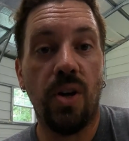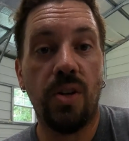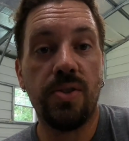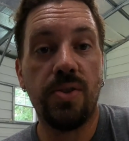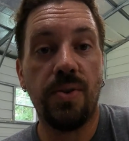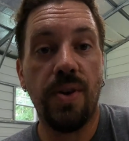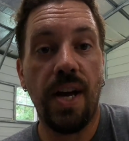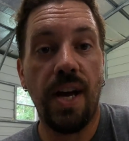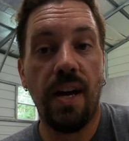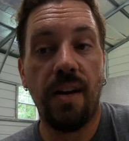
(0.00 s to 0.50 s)

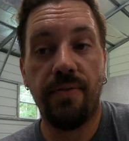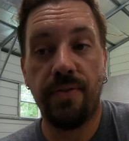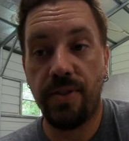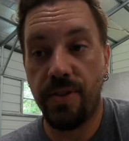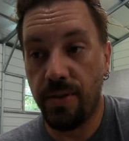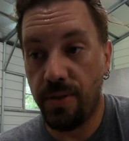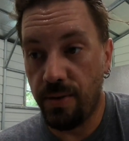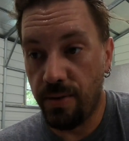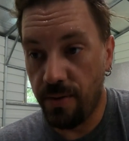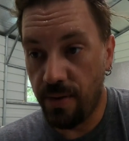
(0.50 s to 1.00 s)
also have
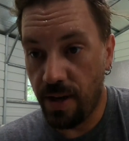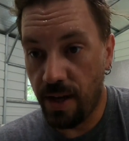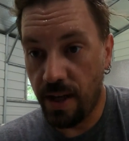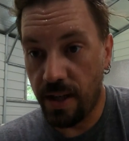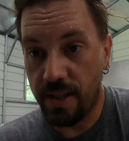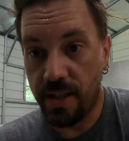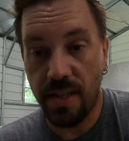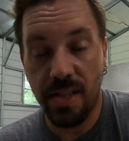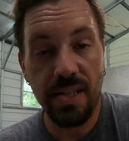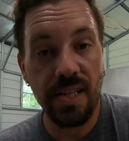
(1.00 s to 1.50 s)
to
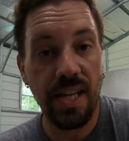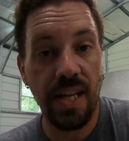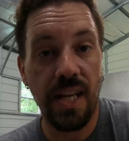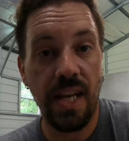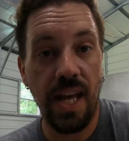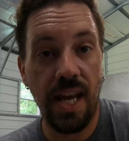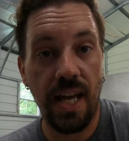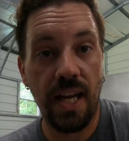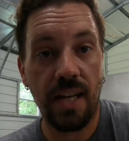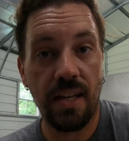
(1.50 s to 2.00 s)

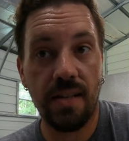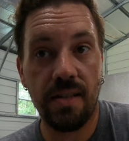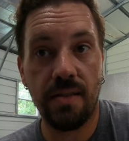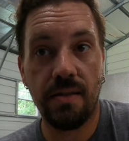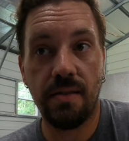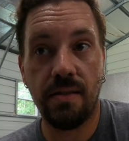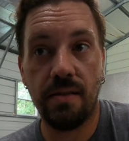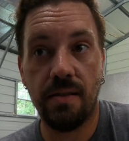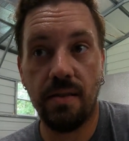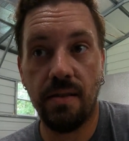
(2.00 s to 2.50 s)

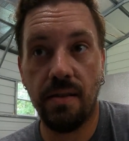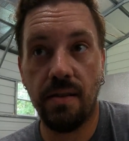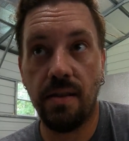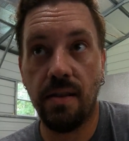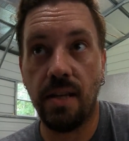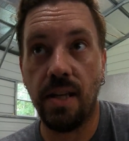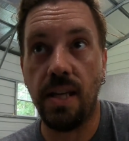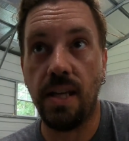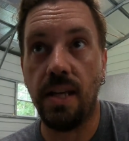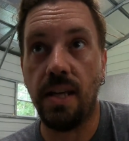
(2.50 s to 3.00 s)
disconnect
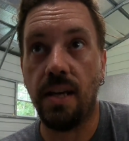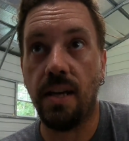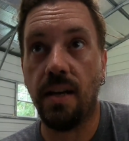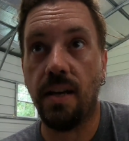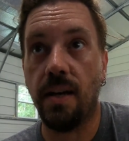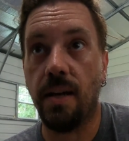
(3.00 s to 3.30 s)
the